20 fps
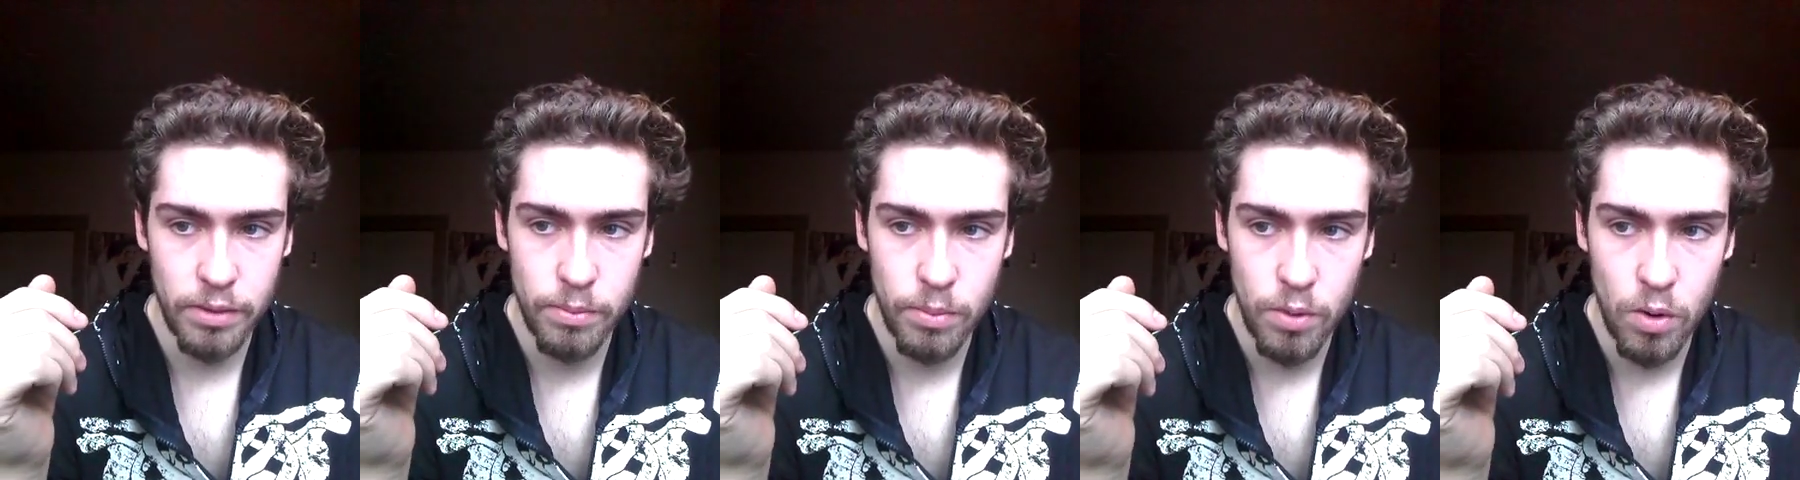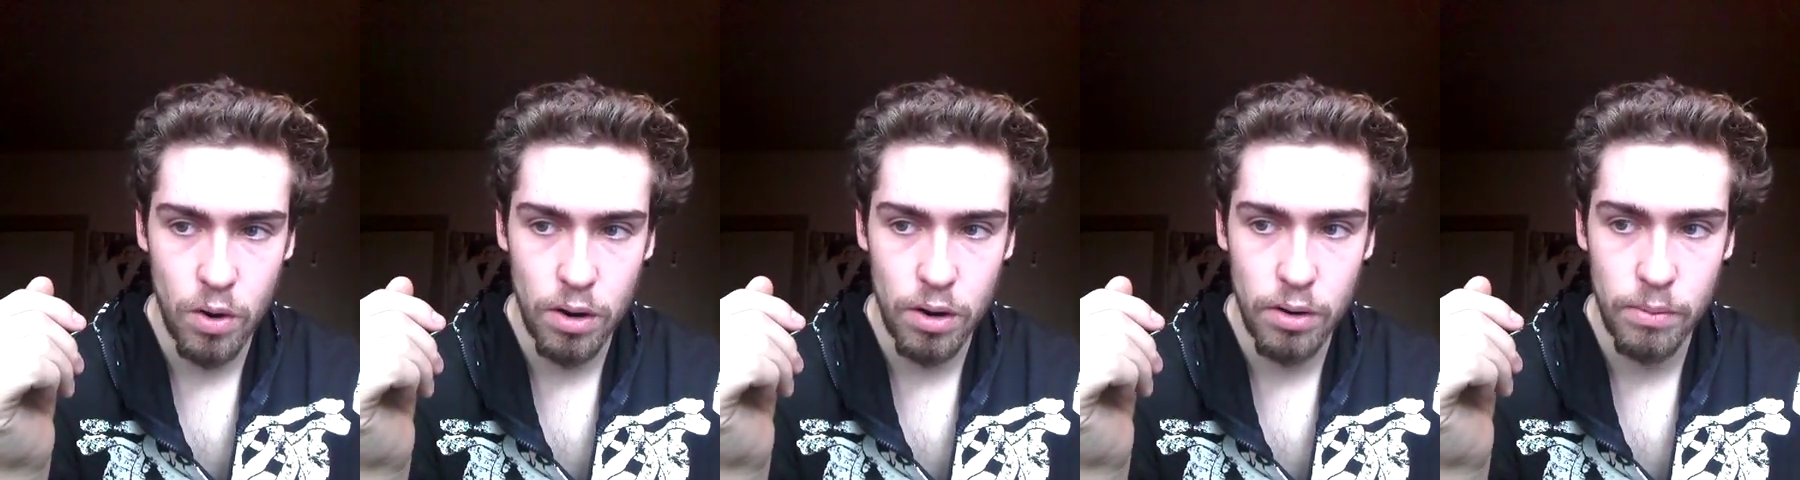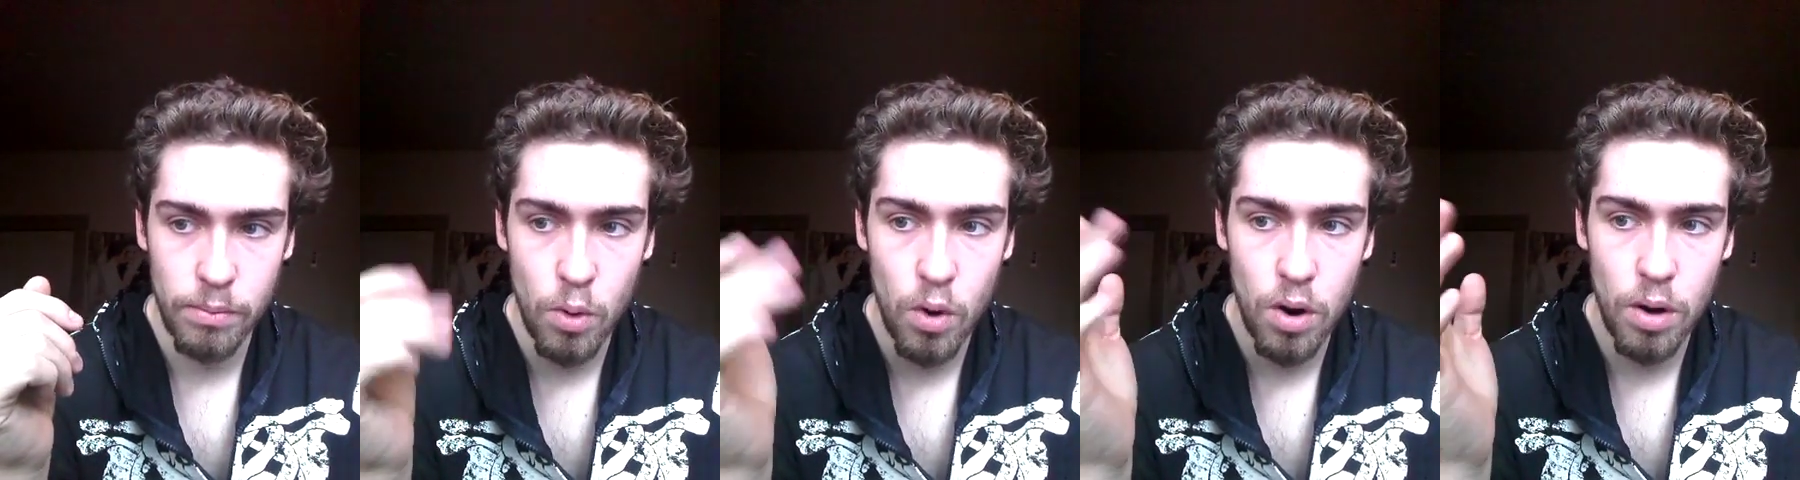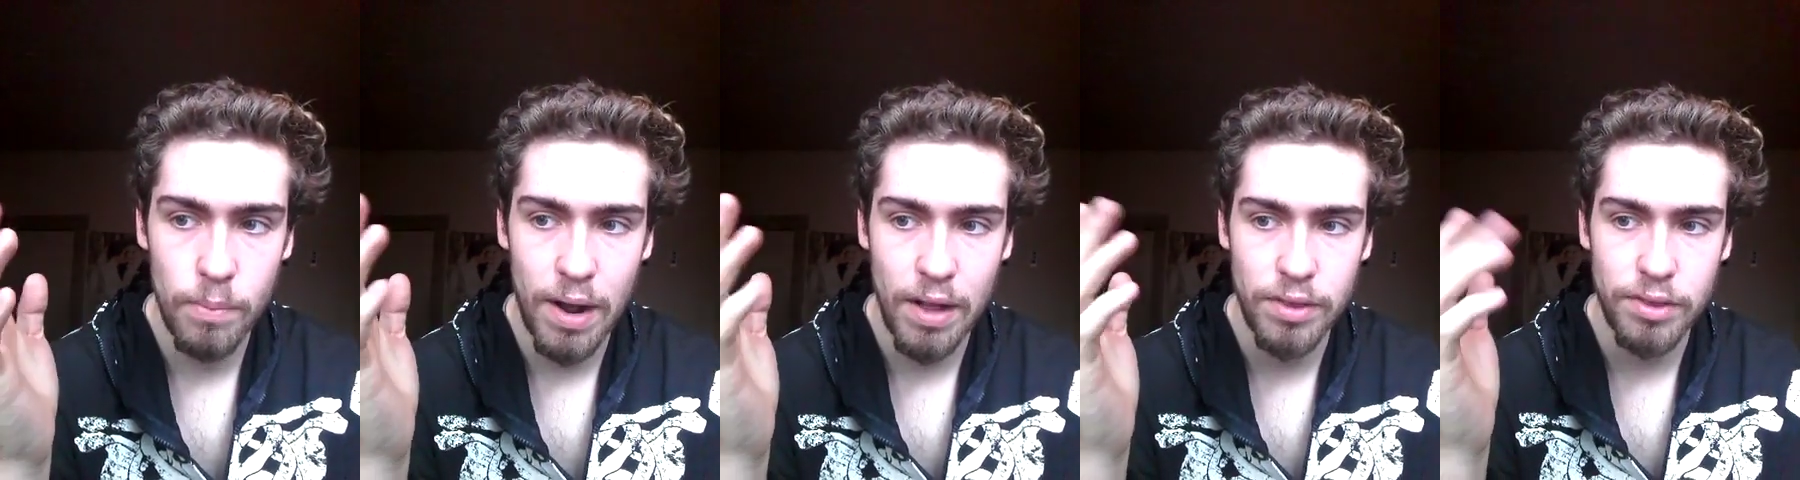
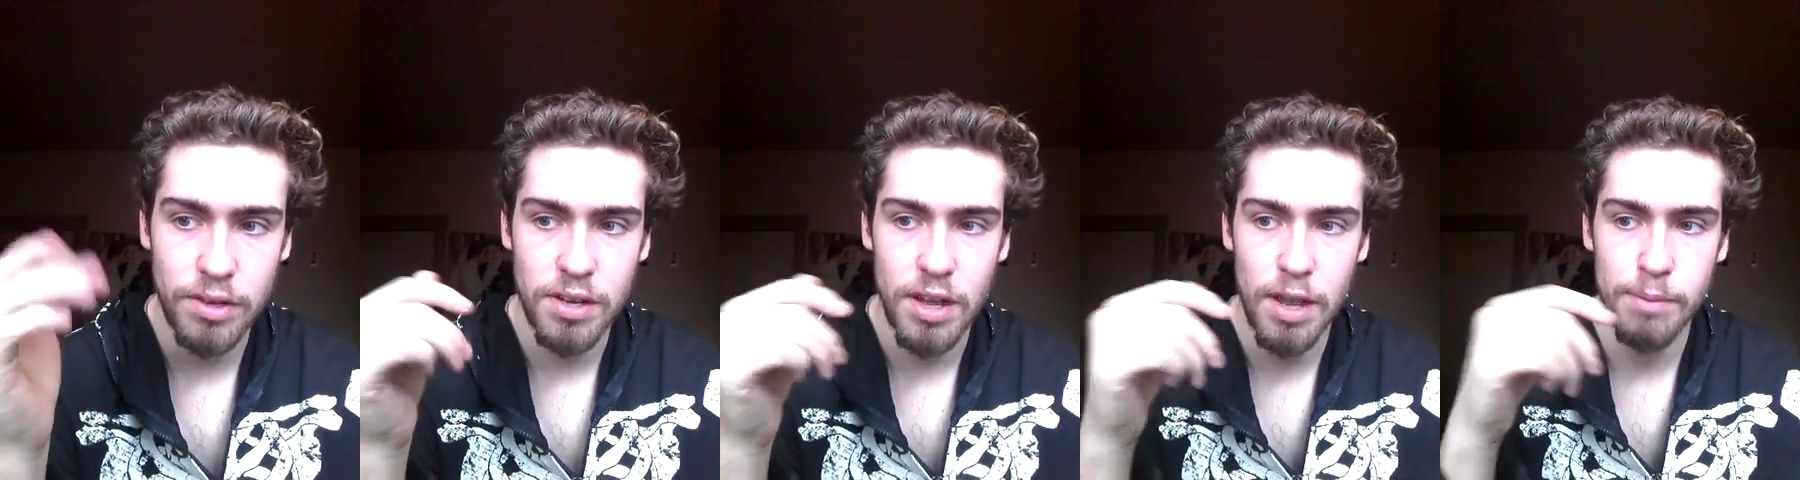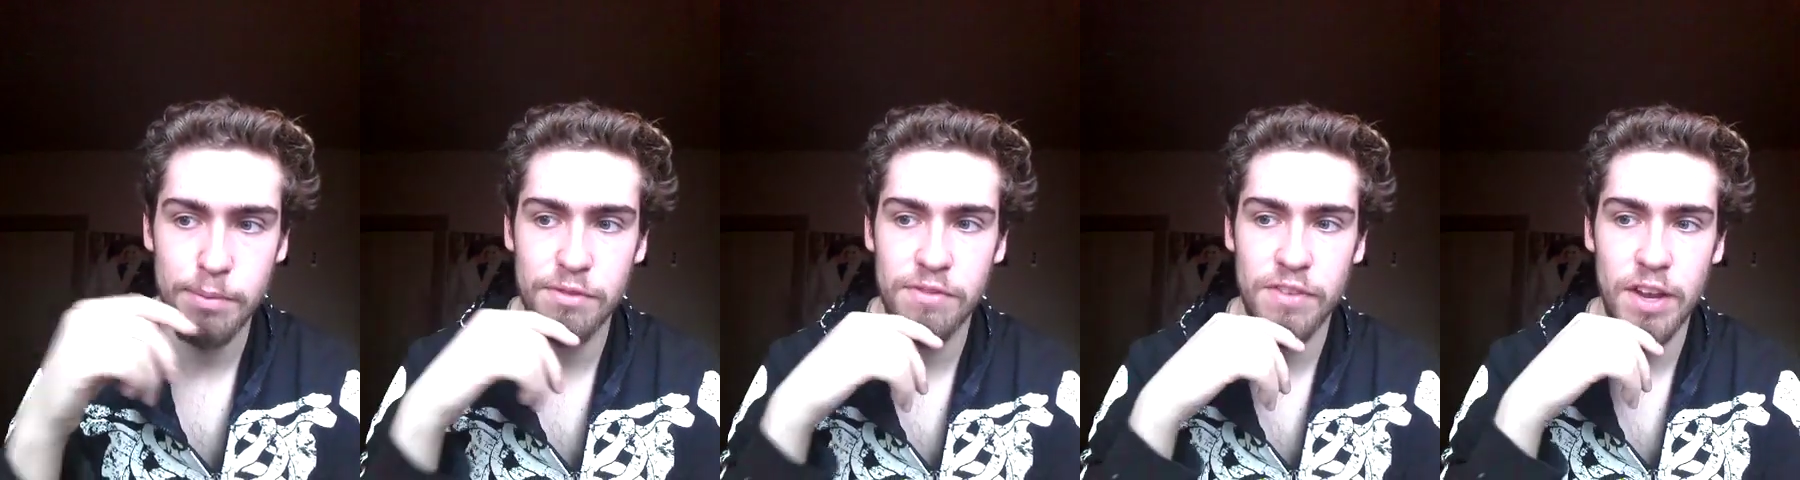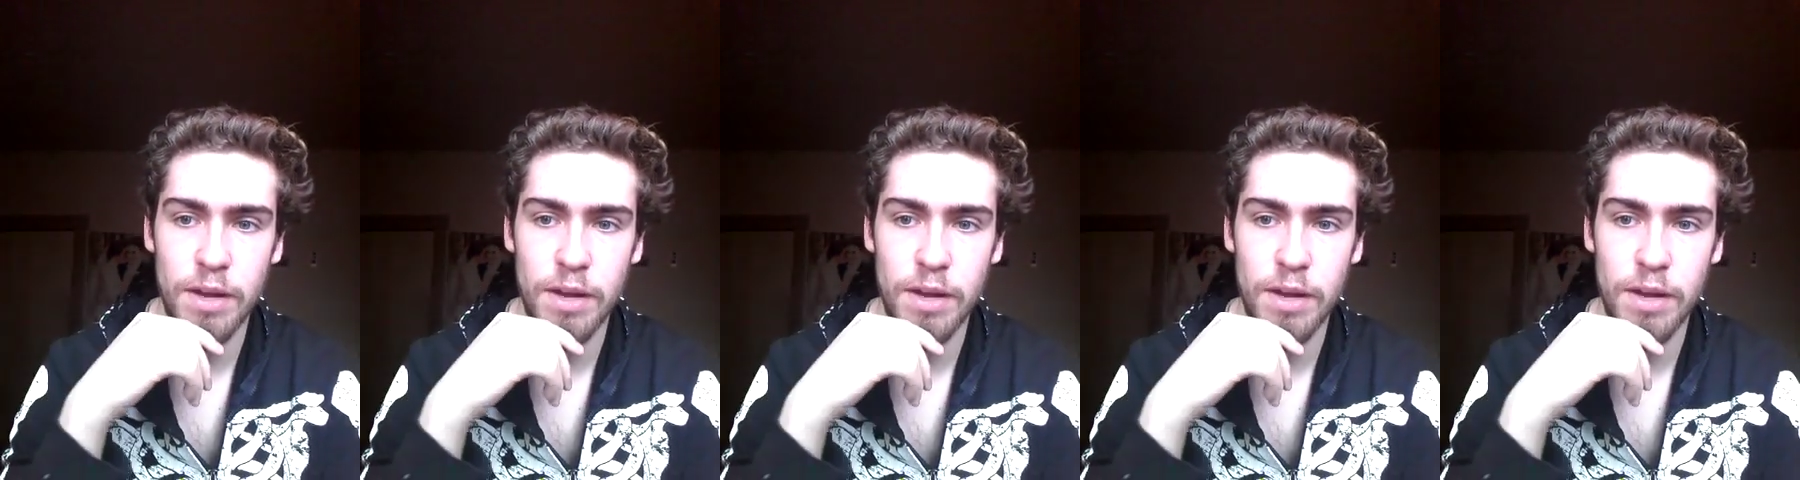more about the type of